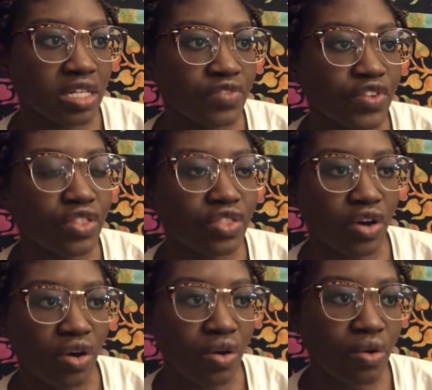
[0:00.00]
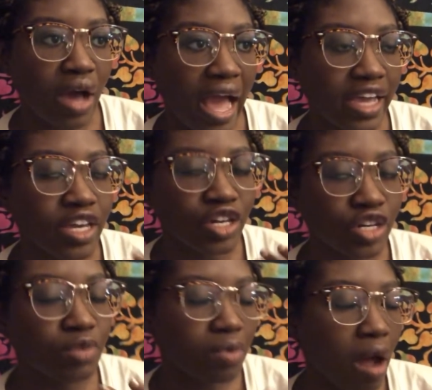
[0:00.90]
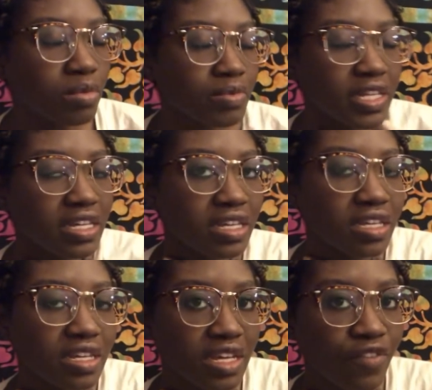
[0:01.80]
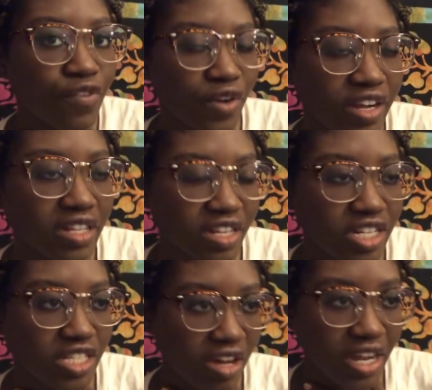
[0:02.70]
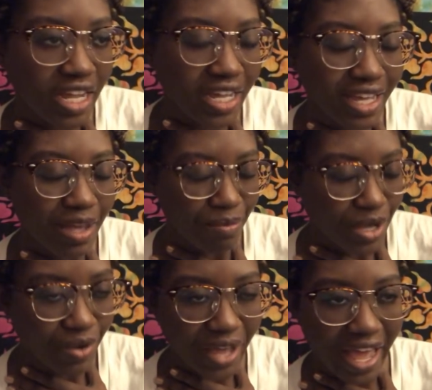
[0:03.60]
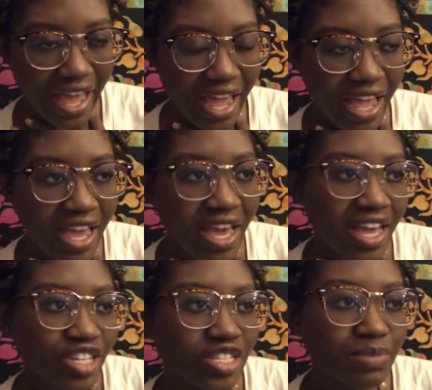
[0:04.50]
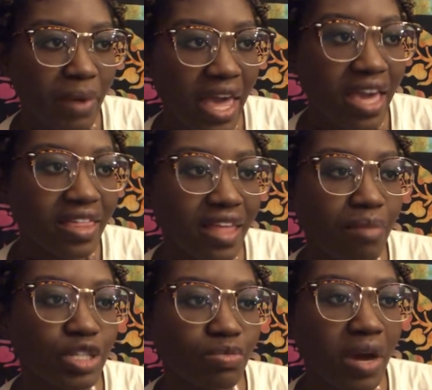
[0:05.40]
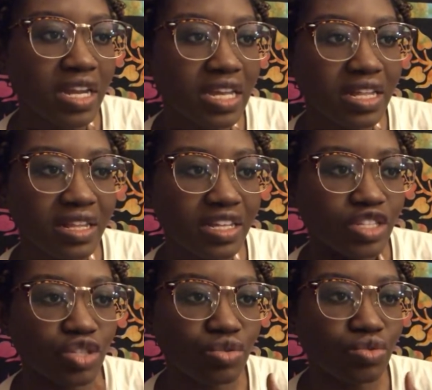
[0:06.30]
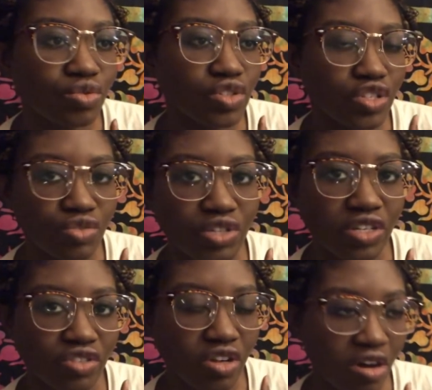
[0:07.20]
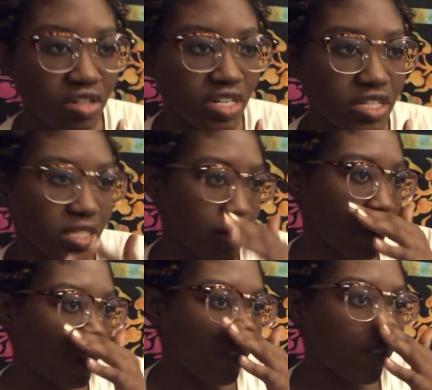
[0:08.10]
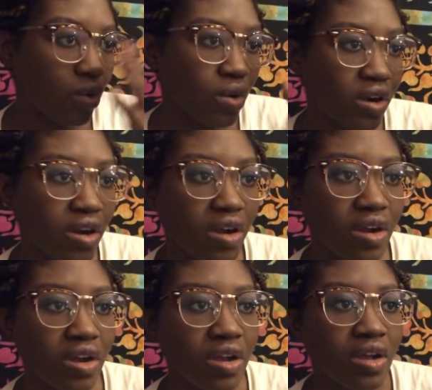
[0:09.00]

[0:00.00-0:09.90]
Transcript: even though I could probably afford a Clarisonic and be okay, just paying that much money, like two to three hundred dollars for